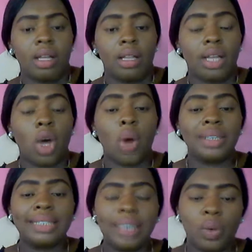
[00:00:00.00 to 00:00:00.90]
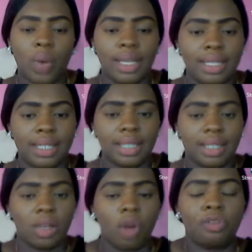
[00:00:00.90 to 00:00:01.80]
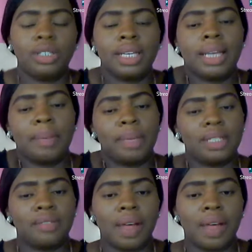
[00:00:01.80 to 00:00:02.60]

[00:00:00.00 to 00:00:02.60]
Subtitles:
the consequences of gender-based